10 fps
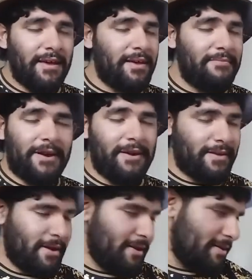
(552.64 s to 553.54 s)
Mario
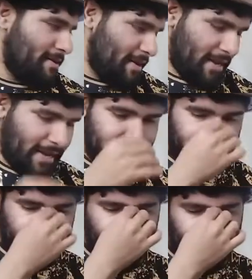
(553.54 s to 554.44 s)
Kart. I just
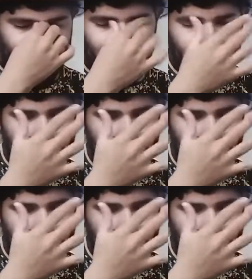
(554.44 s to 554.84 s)
remember that.